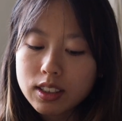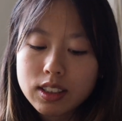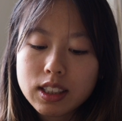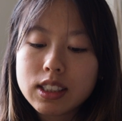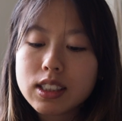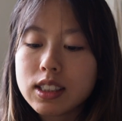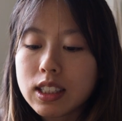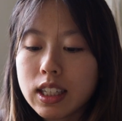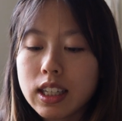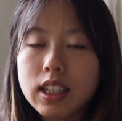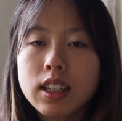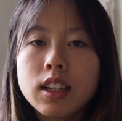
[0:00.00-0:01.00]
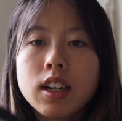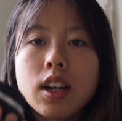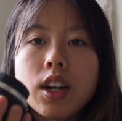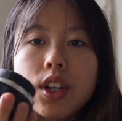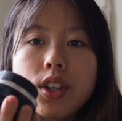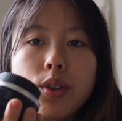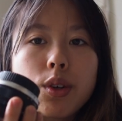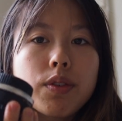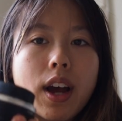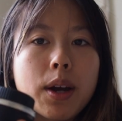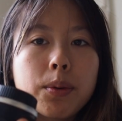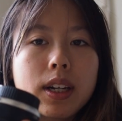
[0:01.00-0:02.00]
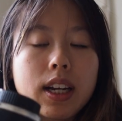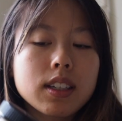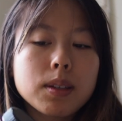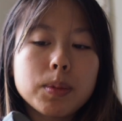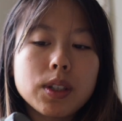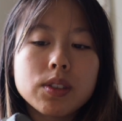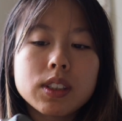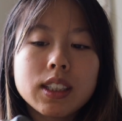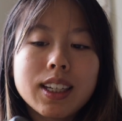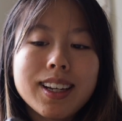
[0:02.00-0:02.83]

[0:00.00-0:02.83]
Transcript: to see, you know, if I would end up using